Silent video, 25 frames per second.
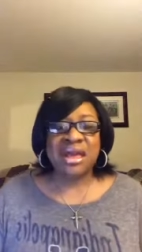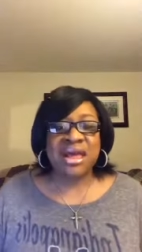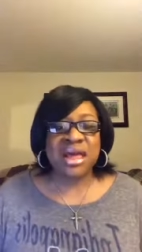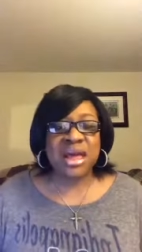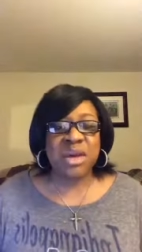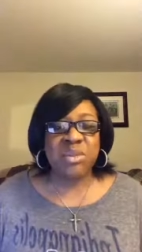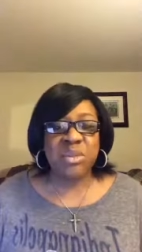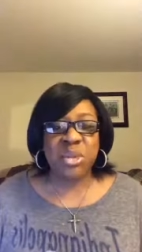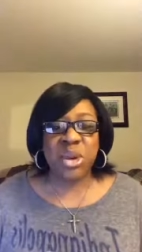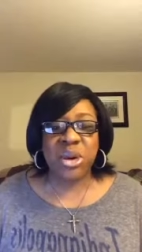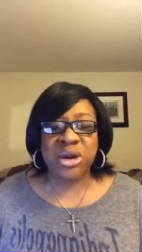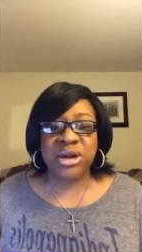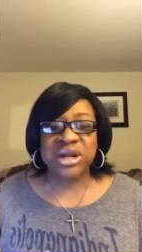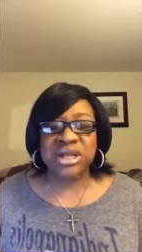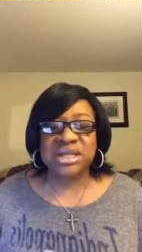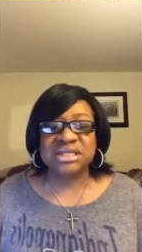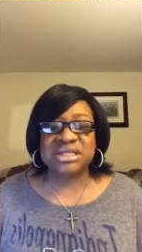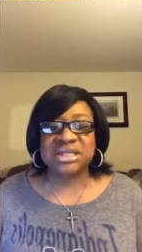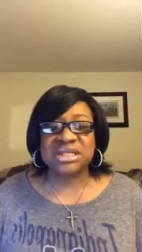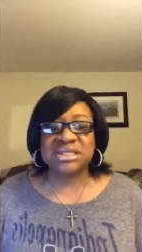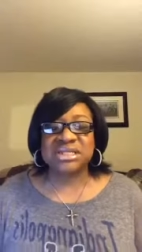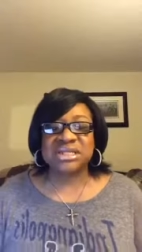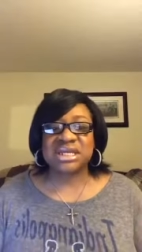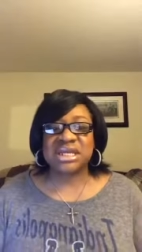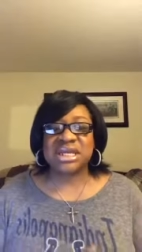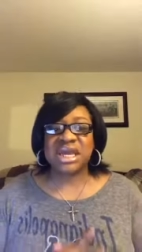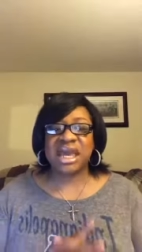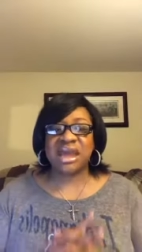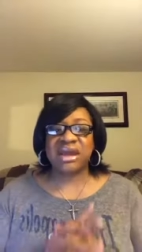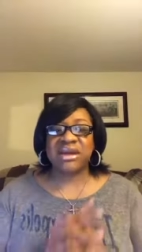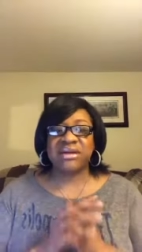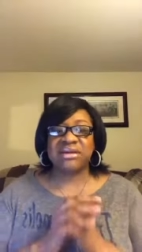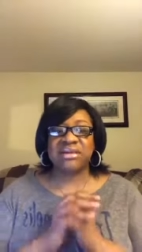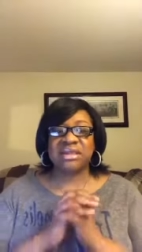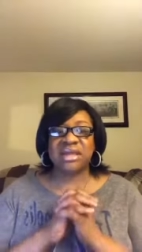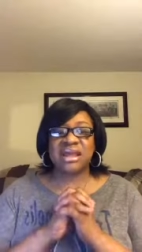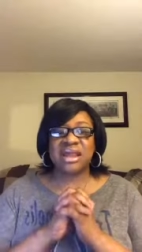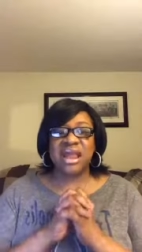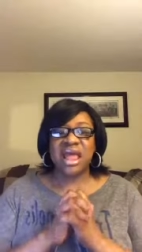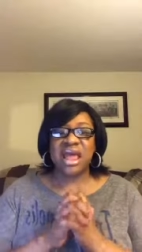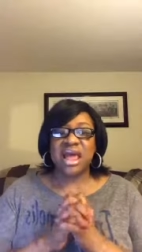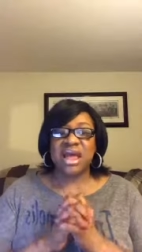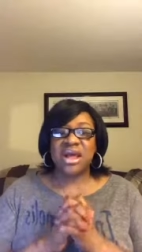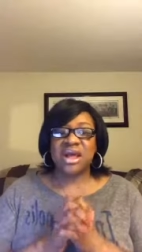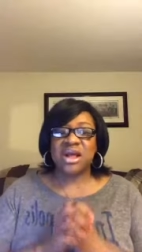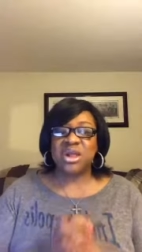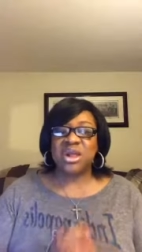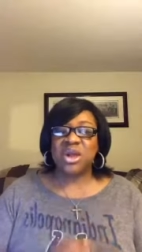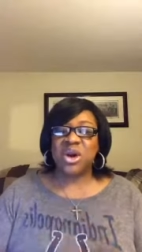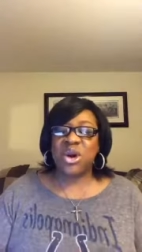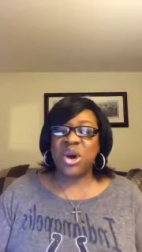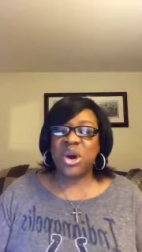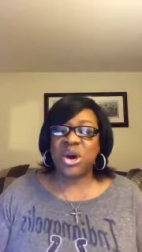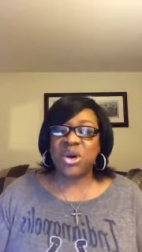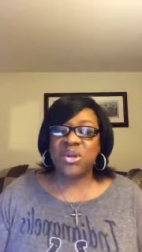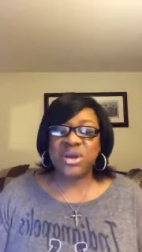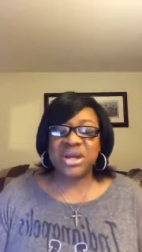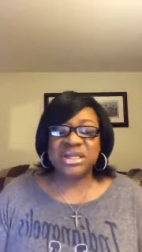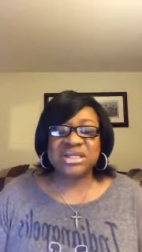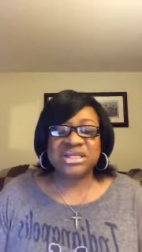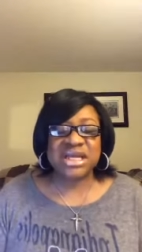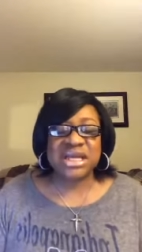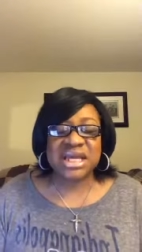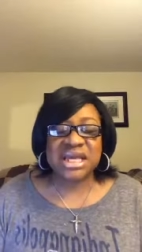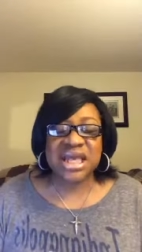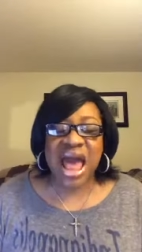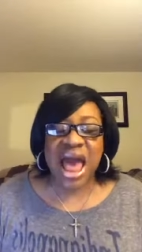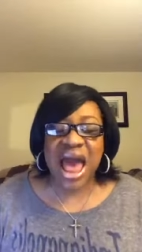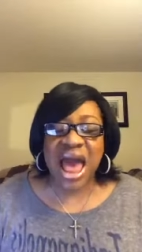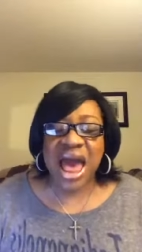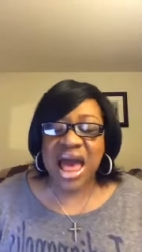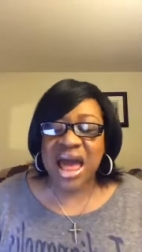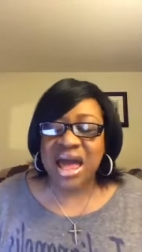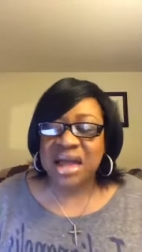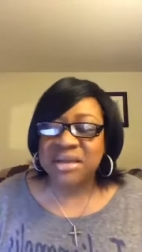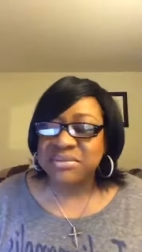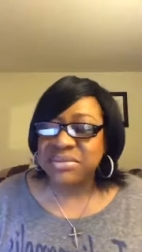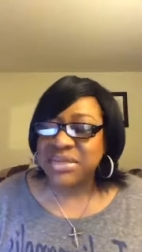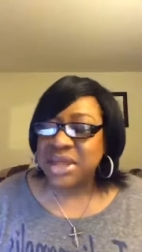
Good morning, Sister Carolyn. Glory to God.